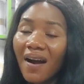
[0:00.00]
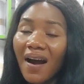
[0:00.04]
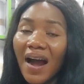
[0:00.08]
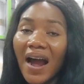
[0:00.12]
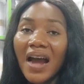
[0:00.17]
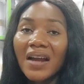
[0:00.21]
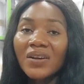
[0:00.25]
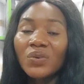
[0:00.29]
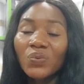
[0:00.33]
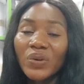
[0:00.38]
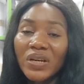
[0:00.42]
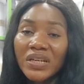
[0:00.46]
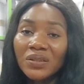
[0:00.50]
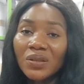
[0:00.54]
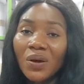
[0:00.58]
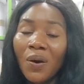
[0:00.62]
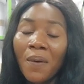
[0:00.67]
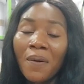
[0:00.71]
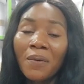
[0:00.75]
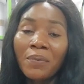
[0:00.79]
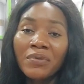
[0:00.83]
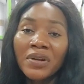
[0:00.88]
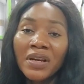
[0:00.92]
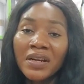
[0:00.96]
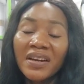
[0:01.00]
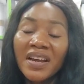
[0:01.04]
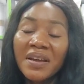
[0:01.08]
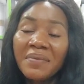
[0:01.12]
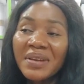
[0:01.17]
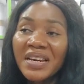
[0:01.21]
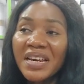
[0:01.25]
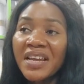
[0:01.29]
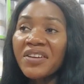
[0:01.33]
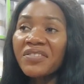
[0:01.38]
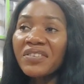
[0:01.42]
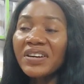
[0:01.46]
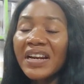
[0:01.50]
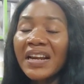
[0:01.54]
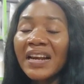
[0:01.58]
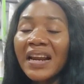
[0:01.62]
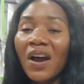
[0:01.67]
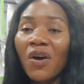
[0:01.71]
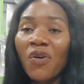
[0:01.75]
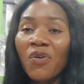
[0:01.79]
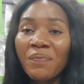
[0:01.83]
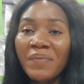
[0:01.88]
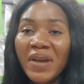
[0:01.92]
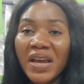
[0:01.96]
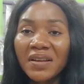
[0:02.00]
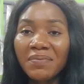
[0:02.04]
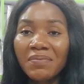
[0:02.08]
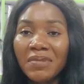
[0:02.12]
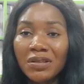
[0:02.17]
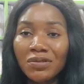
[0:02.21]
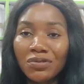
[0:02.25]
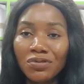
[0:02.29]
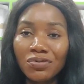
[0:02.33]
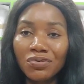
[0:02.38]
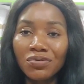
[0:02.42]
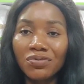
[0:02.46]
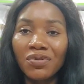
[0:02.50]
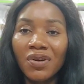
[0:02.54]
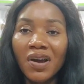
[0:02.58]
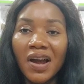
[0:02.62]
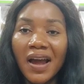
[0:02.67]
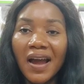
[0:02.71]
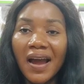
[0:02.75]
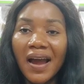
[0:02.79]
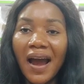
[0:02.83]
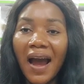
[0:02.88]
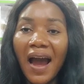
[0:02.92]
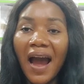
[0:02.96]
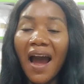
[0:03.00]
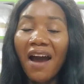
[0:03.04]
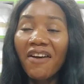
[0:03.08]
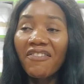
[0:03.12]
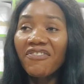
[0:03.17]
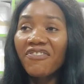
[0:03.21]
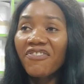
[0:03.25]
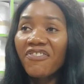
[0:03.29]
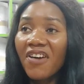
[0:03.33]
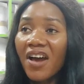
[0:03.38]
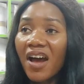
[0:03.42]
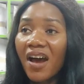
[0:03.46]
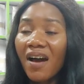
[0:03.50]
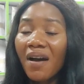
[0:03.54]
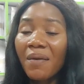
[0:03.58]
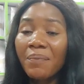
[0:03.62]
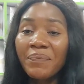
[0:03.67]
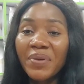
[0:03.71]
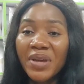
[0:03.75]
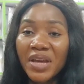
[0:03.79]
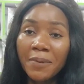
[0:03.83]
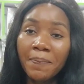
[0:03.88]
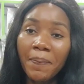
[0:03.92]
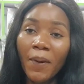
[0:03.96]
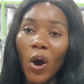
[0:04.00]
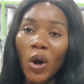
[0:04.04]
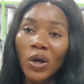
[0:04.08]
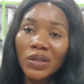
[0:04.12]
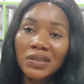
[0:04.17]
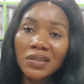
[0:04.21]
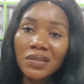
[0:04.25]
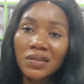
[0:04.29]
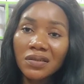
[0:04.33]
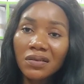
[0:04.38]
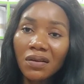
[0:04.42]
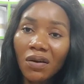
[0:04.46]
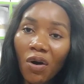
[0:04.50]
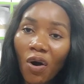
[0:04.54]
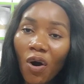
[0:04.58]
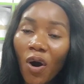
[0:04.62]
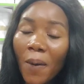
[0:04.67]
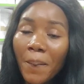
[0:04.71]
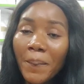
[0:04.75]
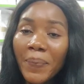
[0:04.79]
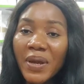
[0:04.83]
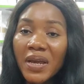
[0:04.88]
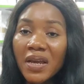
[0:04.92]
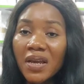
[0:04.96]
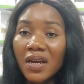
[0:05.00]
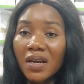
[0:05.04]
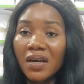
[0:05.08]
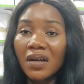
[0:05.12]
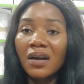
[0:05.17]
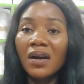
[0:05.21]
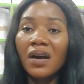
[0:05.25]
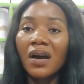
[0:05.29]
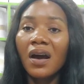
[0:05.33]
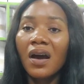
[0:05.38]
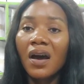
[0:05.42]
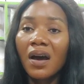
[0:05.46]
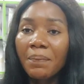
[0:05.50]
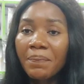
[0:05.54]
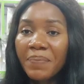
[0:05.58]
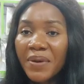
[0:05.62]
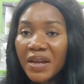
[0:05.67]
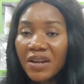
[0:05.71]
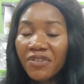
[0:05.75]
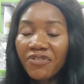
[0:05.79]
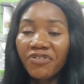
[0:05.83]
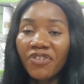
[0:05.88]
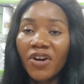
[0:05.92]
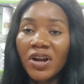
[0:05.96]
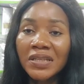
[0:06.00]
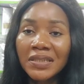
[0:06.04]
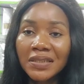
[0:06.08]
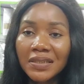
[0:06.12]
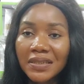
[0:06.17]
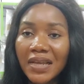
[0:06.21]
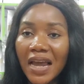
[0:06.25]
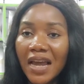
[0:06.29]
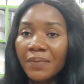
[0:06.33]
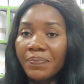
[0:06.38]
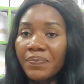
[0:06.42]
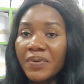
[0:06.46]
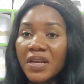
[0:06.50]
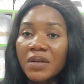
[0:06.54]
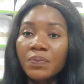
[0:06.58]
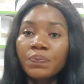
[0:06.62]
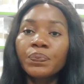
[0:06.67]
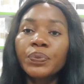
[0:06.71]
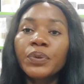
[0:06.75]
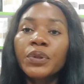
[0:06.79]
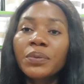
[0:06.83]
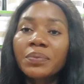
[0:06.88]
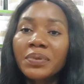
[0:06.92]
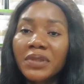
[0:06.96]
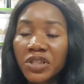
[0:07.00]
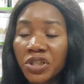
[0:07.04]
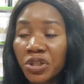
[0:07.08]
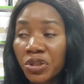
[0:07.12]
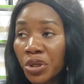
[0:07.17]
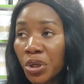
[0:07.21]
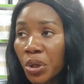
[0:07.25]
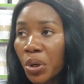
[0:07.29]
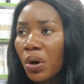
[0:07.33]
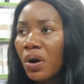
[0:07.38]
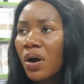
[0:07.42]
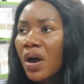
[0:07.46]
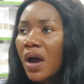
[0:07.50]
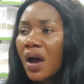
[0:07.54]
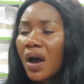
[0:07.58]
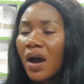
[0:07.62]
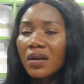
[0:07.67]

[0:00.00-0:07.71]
add weight, or give me the ingredient that will make me to have big butts or big front side, big boobs, you know.